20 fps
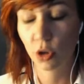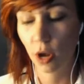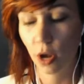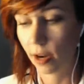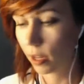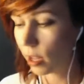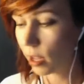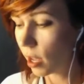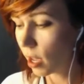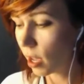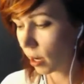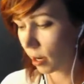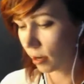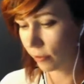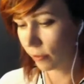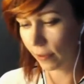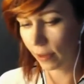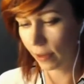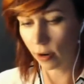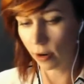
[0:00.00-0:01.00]
to kind
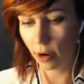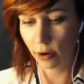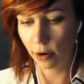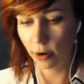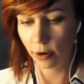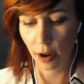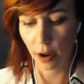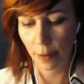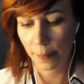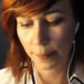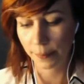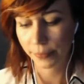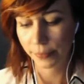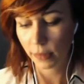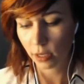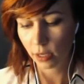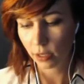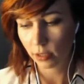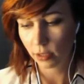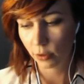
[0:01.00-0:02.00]
of figure out,
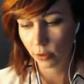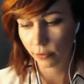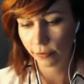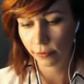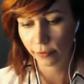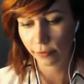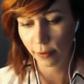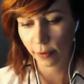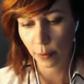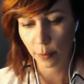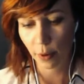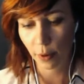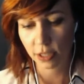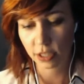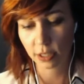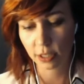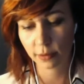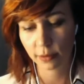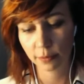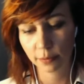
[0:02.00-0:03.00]
you know, from a
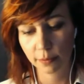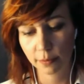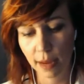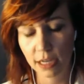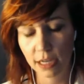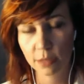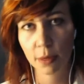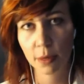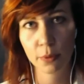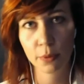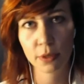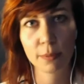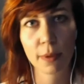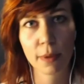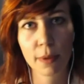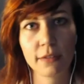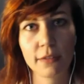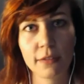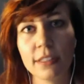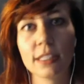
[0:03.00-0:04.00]
project management
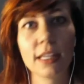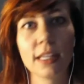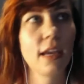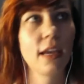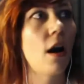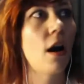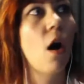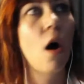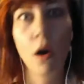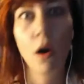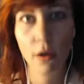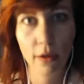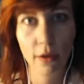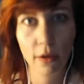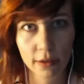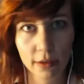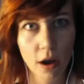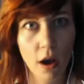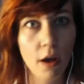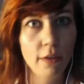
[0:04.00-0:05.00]
perspective, it's like all
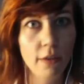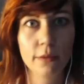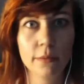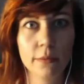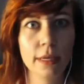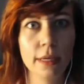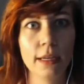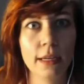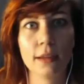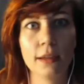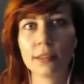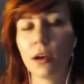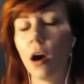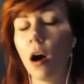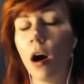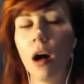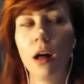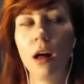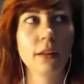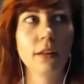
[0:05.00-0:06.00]
the meetings,
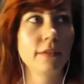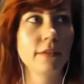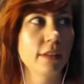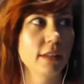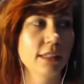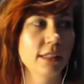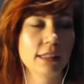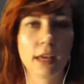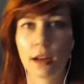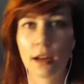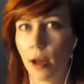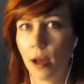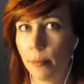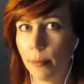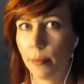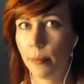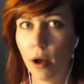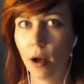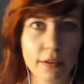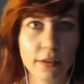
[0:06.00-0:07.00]
all of the setup,
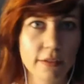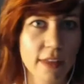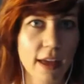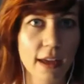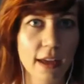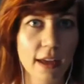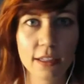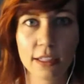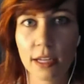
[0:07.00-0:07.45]
all of that